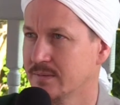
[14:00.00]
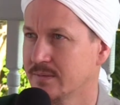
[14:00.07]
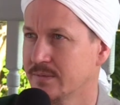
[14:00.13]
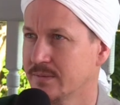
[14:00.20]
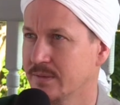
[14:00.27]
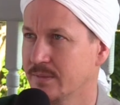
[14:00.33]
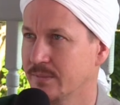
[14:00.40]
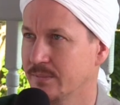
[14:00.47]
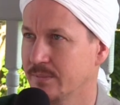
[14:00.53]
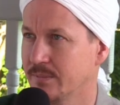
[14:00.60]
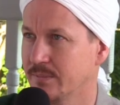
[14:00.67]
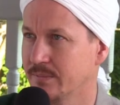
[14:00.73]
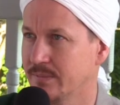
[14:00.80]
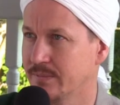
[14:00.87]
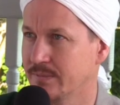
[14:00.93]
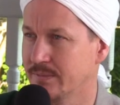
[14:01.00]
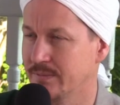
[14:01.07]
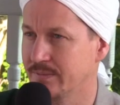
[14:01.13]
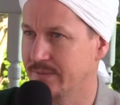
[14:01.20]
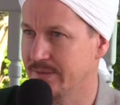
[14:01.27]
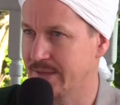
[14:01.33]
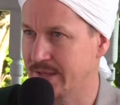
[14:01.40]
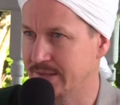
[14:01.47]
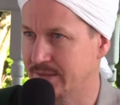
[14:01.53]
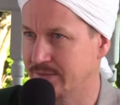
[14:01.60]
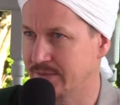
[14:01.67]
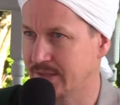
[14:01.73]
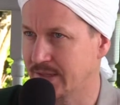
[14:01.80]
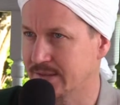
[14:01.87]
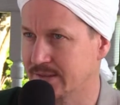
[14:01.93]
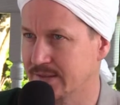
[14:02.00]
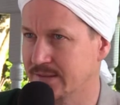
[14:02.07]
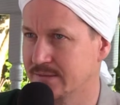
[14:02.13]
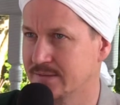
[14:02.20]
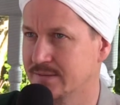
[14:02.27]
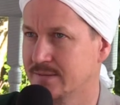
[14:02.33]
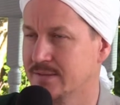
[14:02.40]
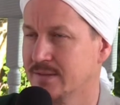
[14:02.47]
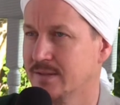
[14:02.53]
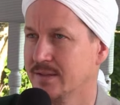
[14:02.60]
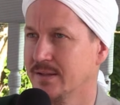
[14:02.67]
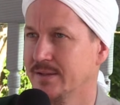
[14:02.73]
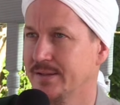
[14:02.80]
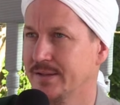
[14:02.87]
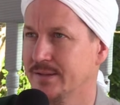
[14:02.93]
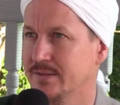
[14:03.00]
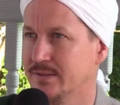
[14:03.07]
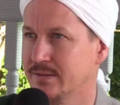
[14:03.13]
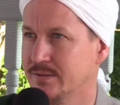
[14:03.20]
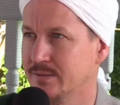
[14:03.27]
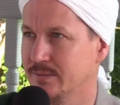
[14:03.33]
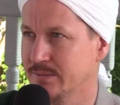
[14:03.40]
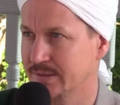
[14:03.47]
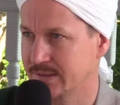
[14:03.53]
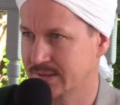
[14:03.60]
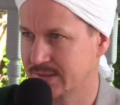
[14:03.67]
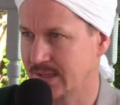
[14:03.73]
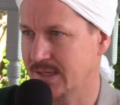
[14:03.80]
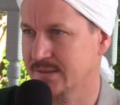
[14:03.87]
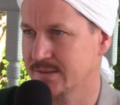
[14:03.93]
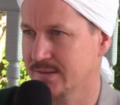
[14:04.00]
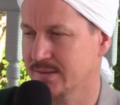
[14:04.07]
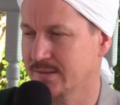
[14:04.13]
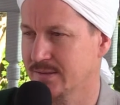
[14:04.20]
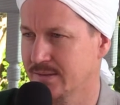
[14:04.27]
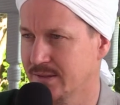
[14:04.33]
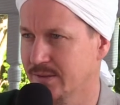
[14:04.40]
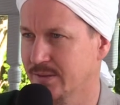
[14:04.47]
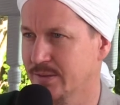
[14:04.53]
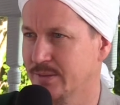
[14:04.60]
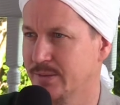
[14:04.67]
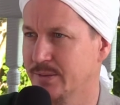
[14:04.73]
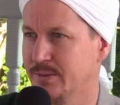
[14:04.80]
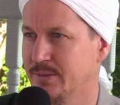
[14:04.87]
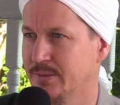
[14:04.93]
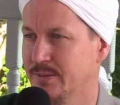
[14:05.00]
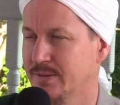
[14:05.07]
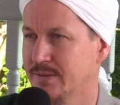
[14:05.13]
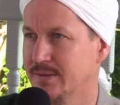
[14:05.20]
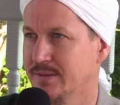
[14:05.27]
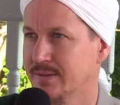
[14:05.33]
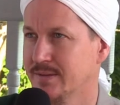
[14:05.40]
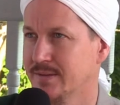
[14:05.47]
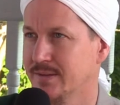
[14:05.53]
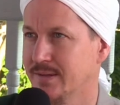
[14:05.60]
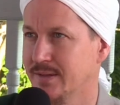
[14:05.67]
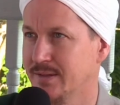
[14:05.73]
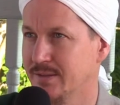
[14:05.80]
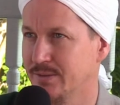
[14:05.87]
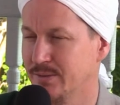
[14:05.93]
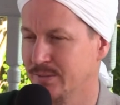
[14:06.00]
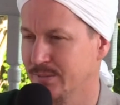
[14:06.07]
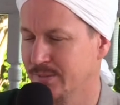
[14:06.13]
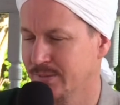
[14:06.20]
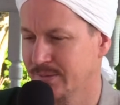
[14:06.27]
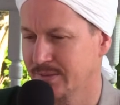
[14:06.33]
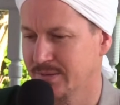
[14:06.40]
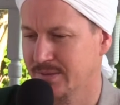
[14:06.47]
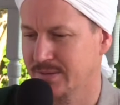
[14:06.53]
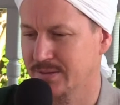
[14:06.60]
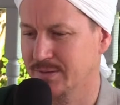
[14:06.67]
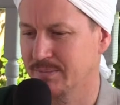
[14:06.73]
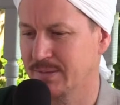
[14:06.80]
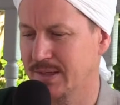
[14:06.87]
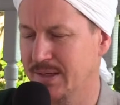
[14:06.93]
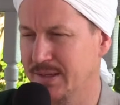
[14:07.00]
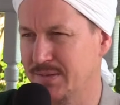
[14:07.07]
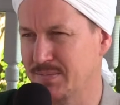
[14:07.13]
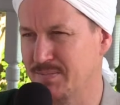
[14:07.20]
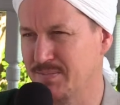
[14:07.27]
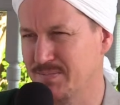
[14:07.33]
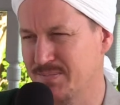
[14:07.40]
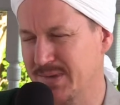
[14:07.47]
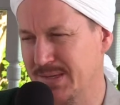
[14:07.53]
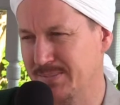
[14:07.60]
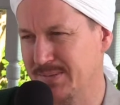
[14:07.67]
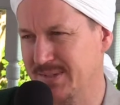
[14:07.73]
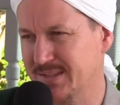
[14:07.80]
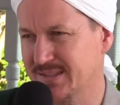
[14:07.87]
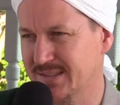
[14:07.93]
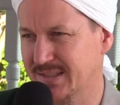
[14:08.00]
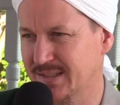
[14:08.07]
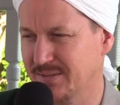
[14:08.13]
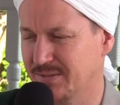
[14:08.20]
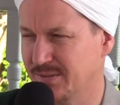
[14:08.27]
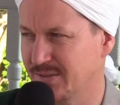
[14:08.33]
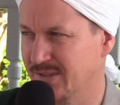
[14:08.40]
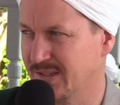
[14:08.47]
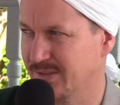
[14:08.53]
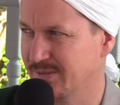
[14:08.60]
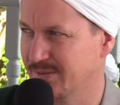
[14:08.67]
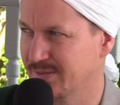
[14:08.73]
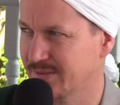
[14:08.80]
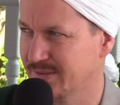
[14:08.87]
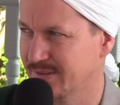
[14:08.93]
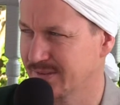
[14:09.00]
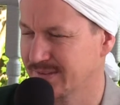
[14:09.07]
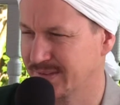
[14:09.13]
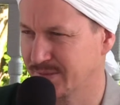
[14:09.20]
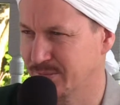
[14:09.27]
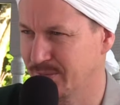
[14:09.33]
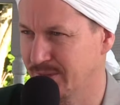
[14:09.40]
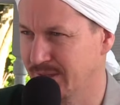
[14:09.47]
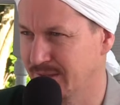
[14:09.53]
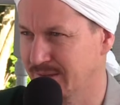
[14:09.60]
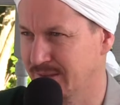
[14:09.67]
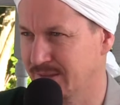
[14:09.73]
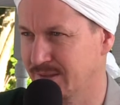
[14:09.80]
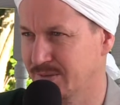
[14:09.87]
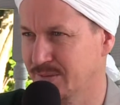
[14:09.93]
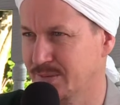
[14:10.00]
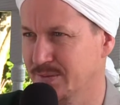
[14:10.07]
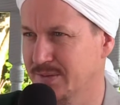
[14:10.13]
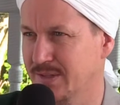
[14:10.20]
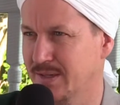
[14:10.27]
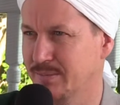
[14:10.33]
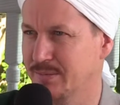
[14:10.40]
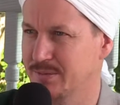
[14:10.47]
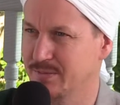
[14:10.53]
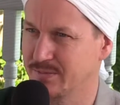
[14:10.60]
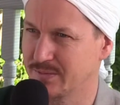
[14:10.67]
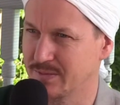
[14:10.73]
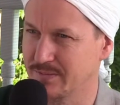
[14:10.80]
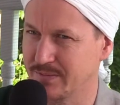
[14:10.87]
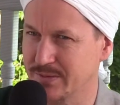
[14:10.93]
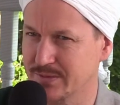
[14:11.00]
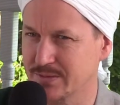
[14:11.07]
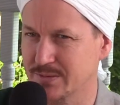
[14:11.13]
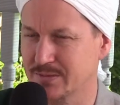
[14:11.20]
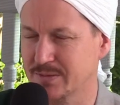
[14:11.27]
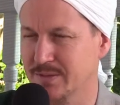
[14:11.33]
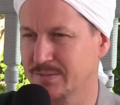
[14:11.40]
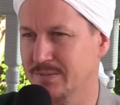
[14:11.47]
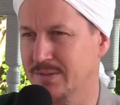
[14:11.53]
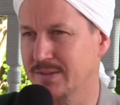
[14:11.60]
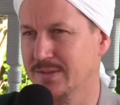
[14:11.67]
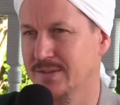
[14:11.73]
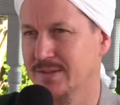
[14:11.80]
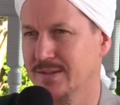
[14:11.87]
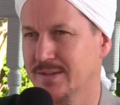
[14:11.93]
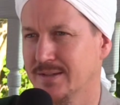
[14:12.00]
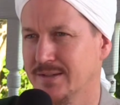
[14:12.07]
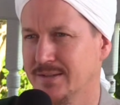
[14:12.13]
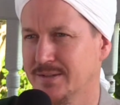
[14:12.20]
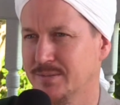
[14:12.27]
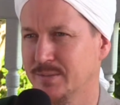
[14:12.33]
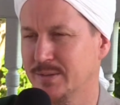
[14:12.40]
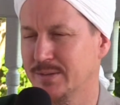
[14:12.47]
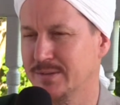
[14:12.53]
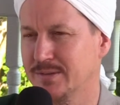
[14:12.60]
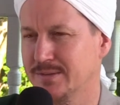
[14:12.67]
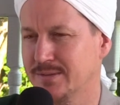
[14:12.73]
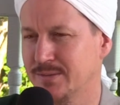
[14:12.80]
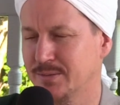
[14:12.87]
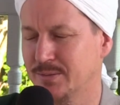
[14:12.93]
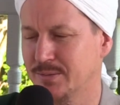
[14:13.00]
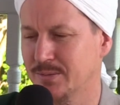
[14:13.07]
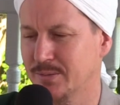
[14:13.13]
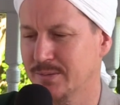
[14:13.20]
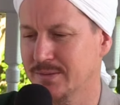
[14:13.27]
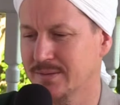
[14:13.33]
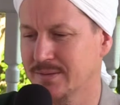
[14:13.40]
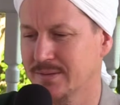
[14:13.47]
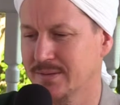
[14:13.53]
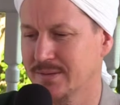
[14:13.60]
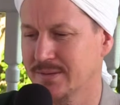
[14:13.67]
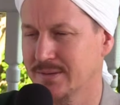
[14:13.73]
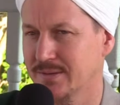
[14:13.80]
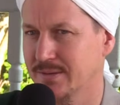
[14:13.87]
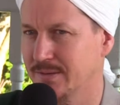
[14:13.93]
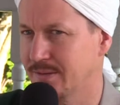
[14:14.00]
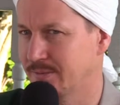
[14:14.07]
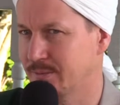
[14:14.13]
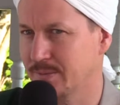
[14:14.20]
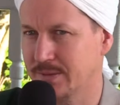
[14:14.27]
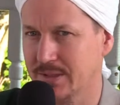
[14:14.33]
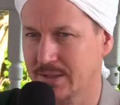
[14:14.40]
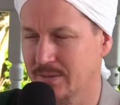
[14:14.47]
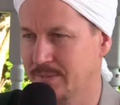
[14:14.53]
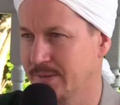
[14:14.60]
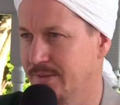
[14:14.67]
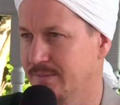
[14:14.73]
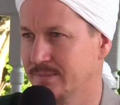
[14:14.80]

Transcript: So that different ideas, things that you tastahsan, think are good, and you, in your mind, maybe it's kind of your nafs that's really inclining towards that, but you've convinced yourself that this is what it is that you're doing. You have to recalibrate.